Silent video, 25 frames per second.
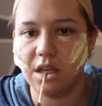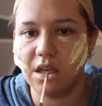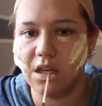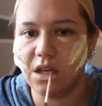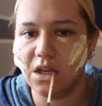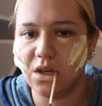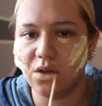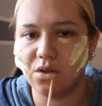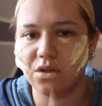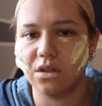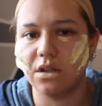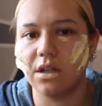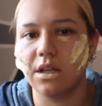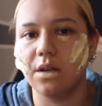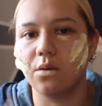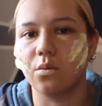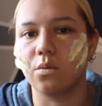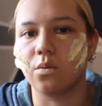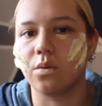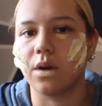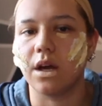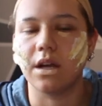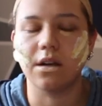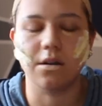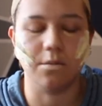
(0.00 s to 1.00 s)
usually
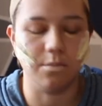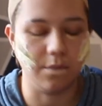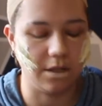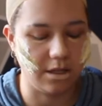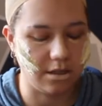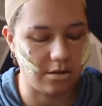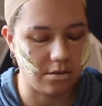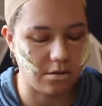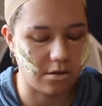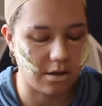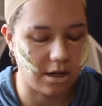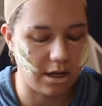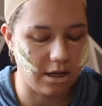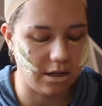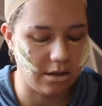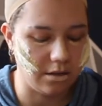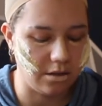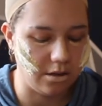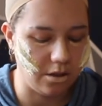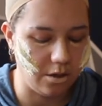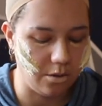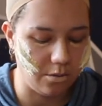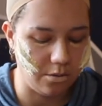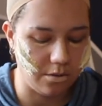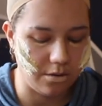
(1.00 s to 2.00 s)
randomly trying
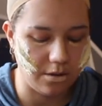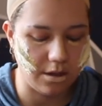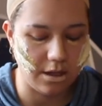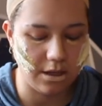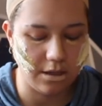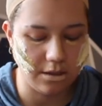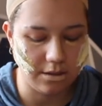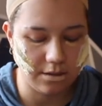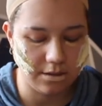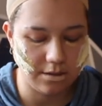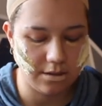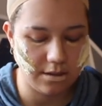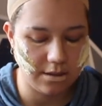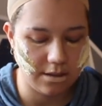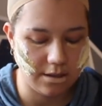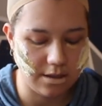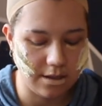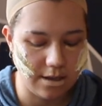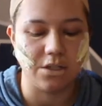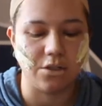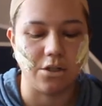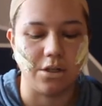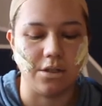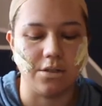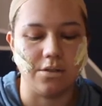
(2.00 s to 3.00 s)
new things,
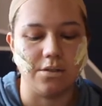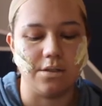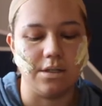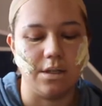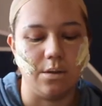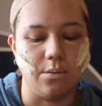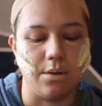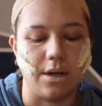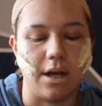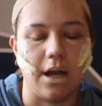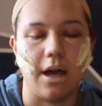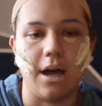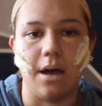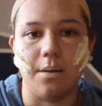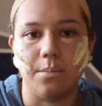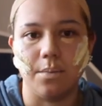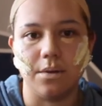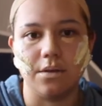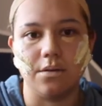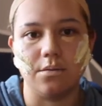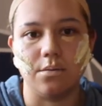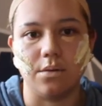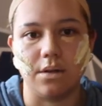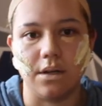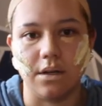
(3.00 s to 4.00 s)
trying to see what
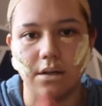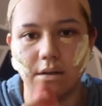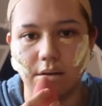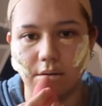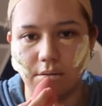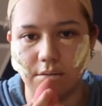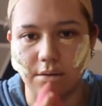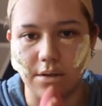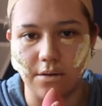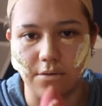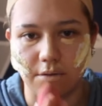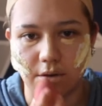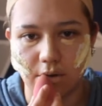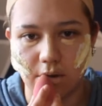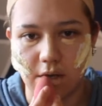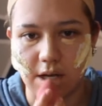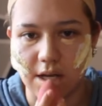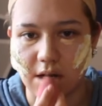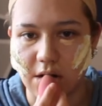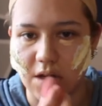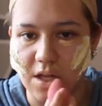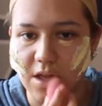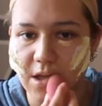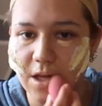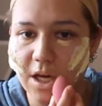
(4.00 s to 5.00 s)
happens when I do different
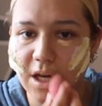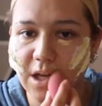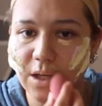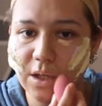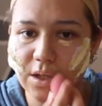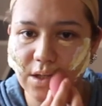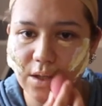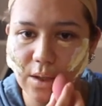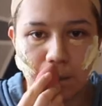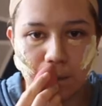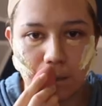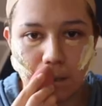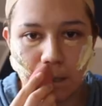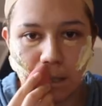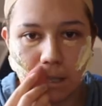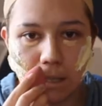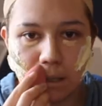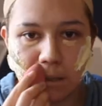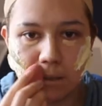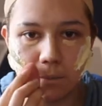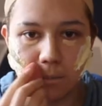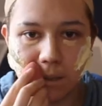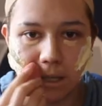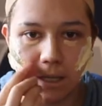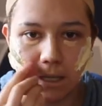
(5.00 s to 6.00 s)
kind of things. Usually in
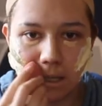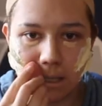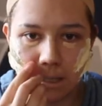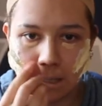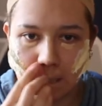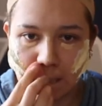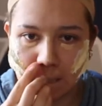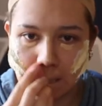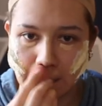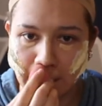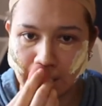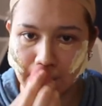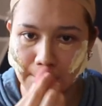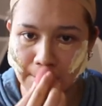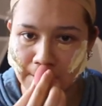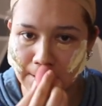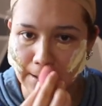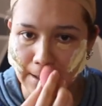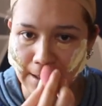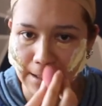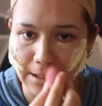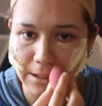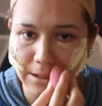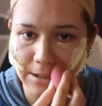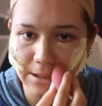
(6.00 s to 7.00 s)
the beginning it looks
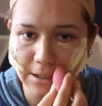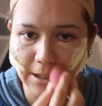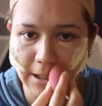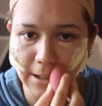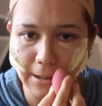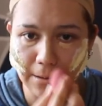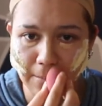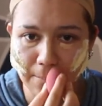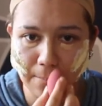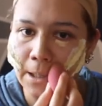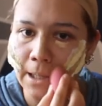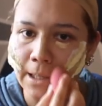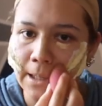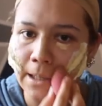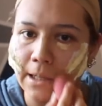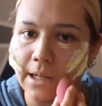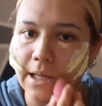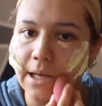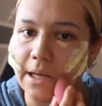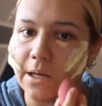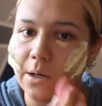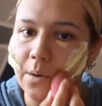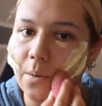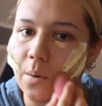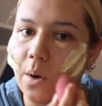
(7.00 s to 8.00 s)
like shit, then
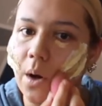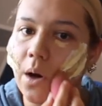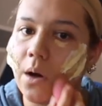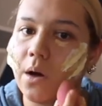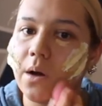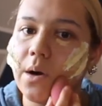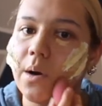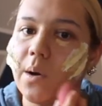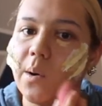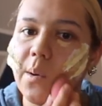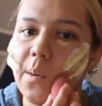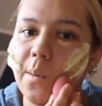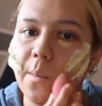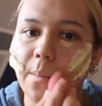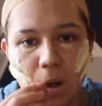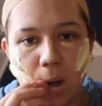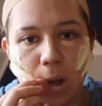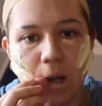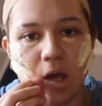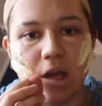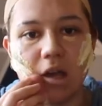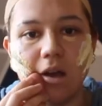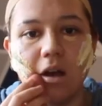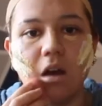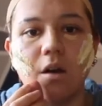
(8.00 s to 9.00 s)
later on
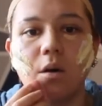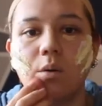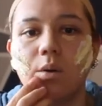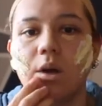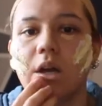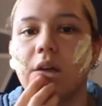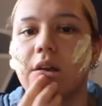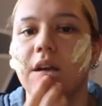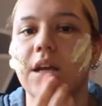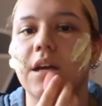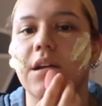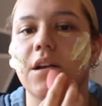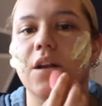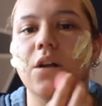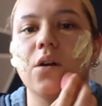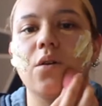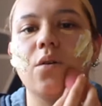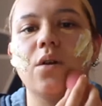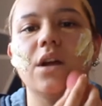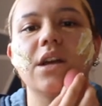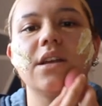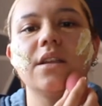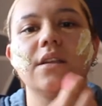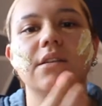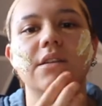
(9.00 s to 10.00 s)
I go in and
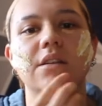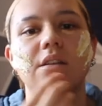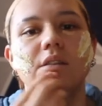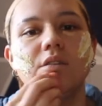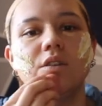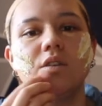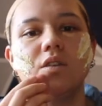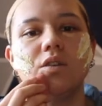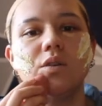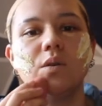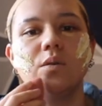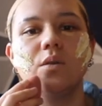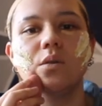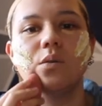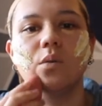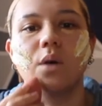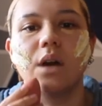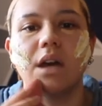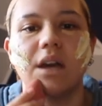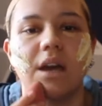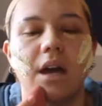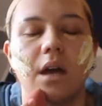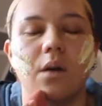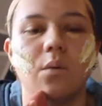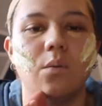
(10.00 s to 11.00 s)
correct it to the
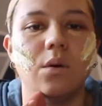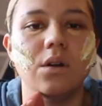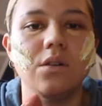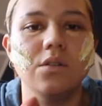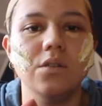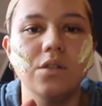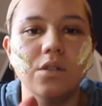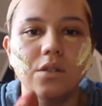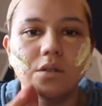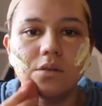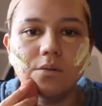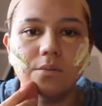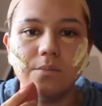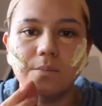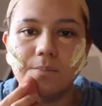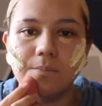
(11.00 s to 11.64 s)
way I want to.